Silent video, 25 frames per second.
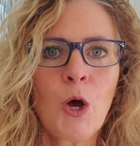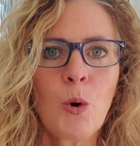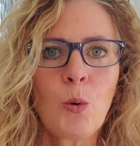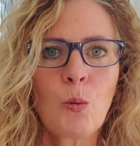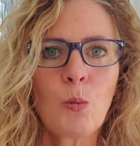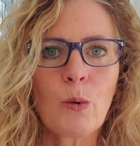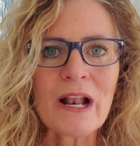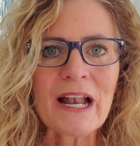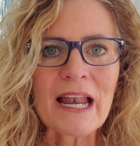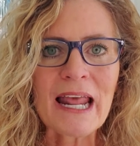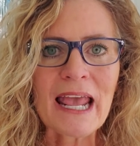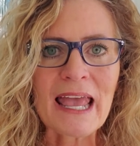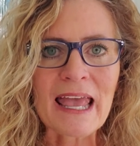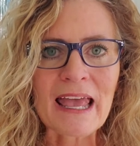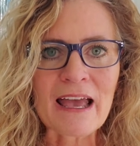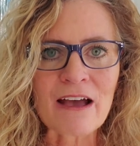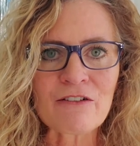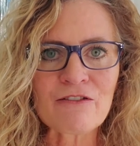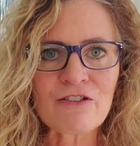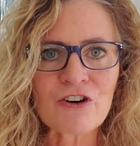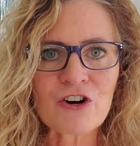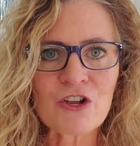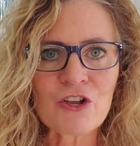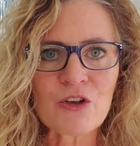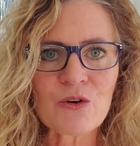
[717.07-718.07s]

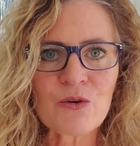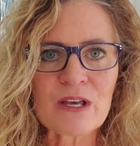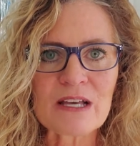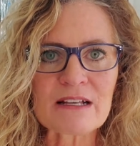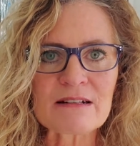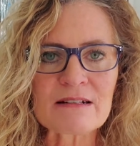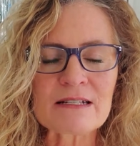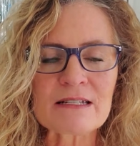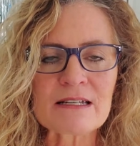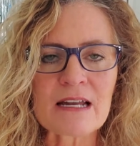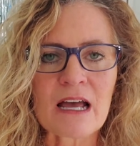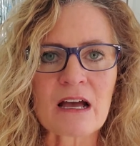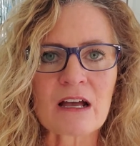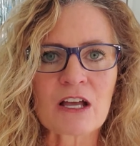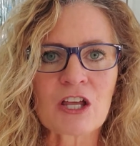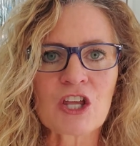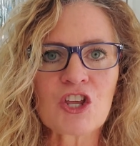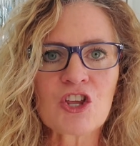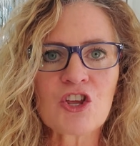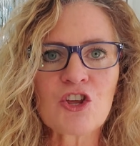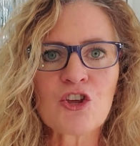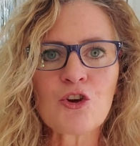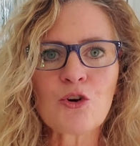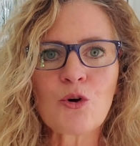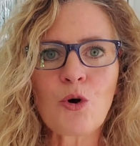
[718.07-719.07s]
Whenever you get stuck,
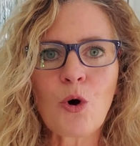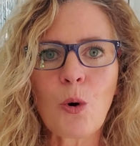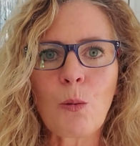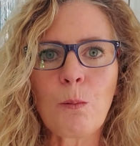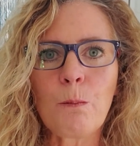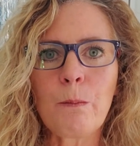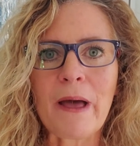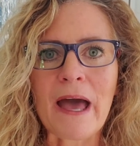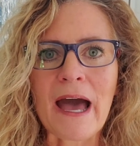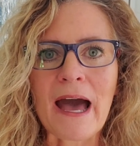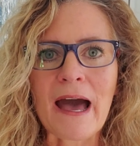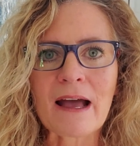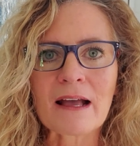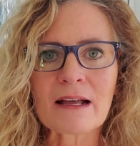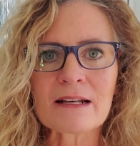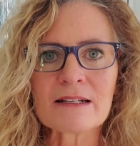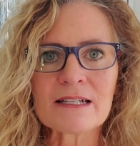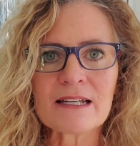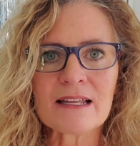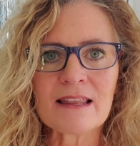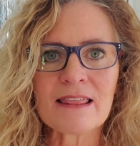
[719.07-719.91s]
you go back to